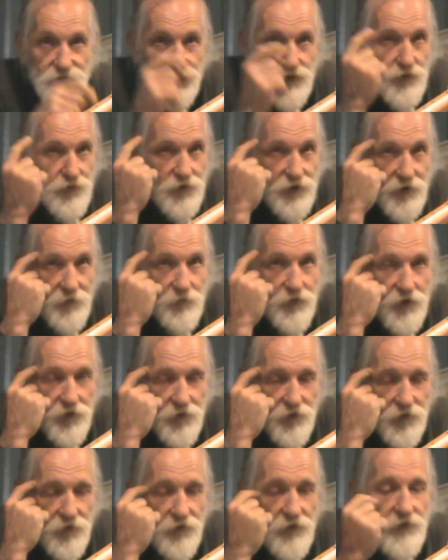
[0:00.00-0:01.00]
Do it up
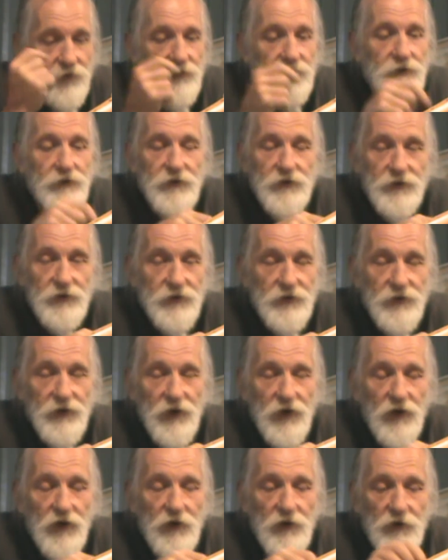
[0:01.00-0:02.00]
here.
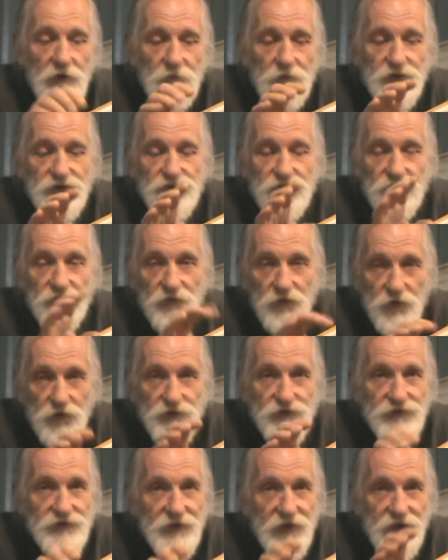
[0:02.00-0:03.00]
But you
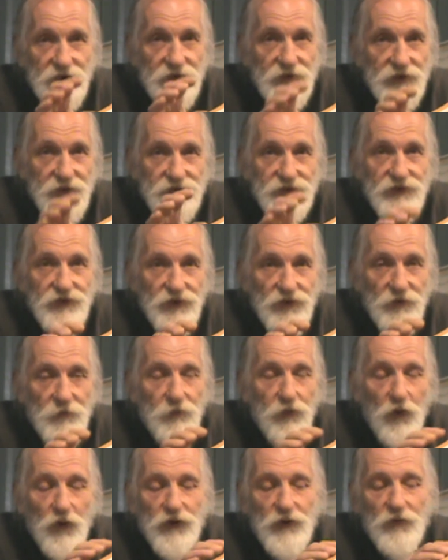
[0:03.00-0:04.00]
first got to get to the
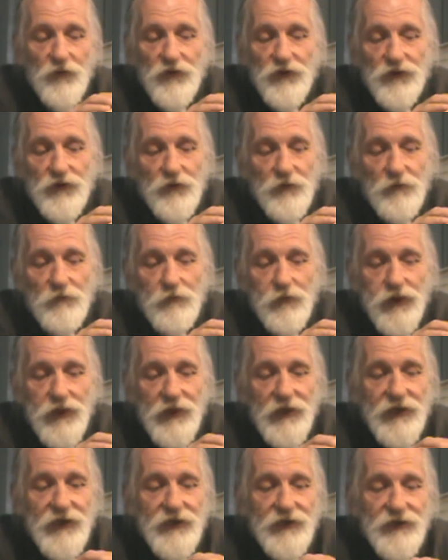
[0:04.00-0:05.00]
point where you're
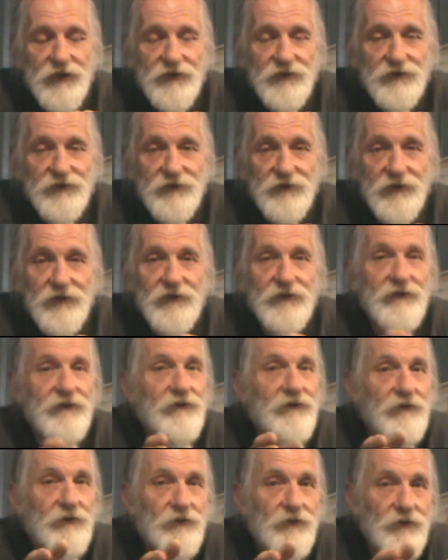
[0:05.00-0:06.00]
playing it
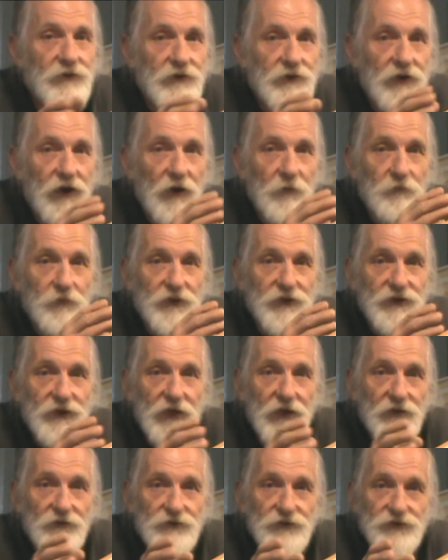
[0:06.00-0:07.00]
up and
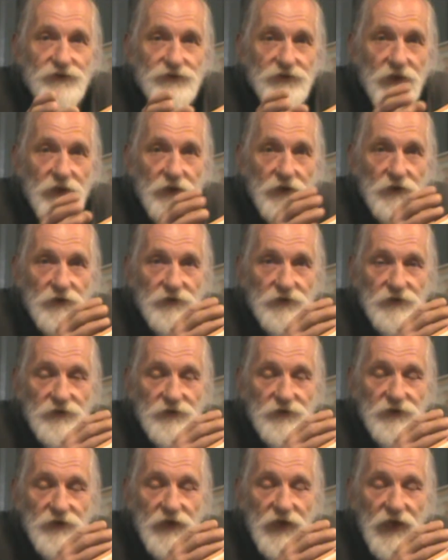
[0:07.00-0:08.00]
down the scale.
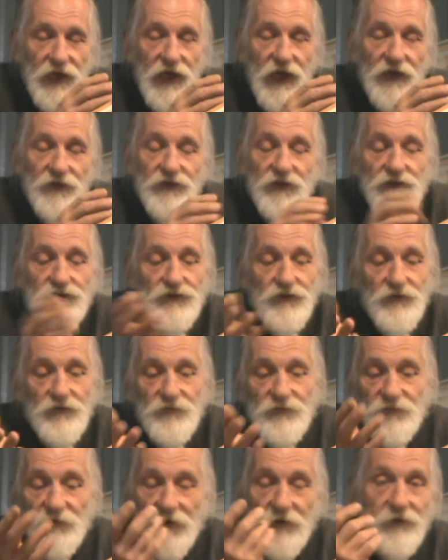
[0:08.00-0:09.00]
And then
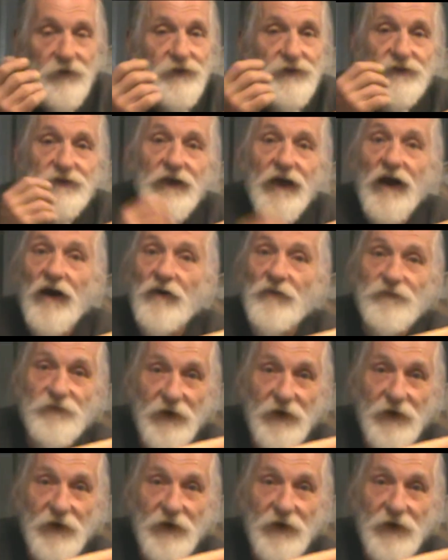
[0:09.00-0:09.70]
you vary how